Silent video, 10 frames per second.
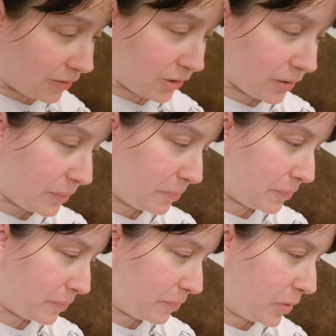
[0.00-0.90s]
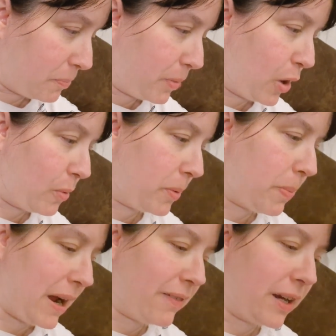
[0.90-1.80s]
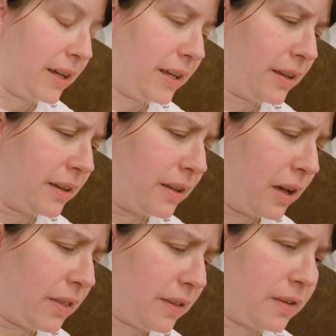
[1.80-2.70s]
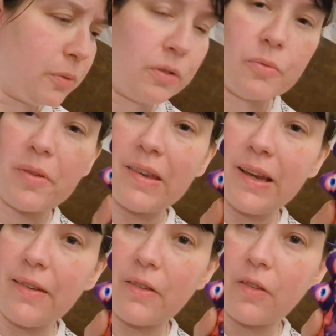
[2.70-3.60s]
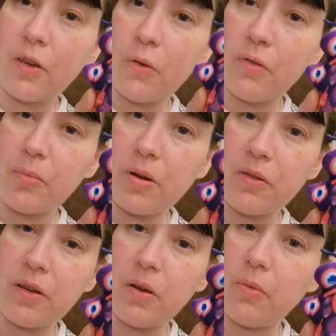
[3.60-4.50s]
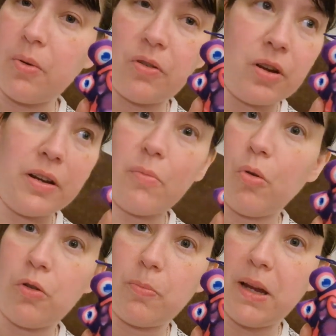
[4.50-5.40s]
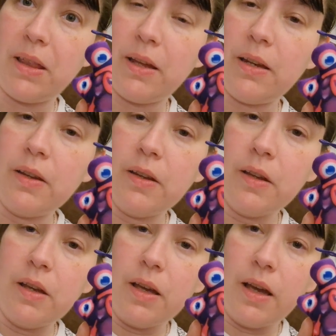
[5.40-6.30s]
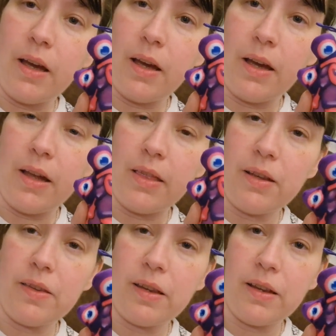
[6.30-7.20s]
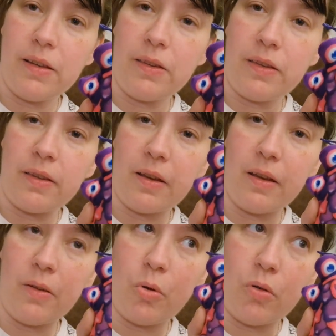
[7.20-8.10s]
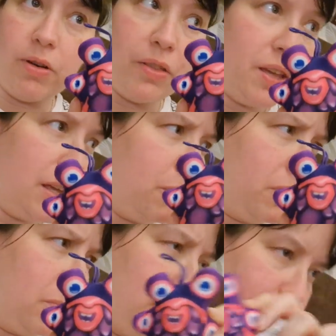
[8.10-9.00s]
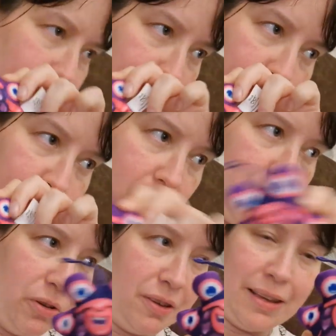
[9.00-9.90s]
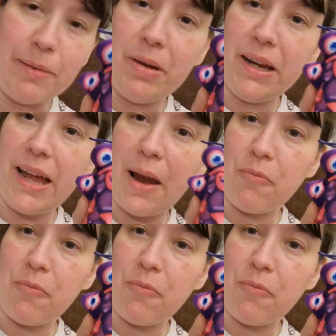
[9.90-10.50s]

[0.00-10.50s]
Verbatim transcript: Yeah, I'll show him. The Blob. Apparently, I think this was from season two of the Masked Singer, which I didn't watch back no, then and this is well, I think he was what's his name, Lenny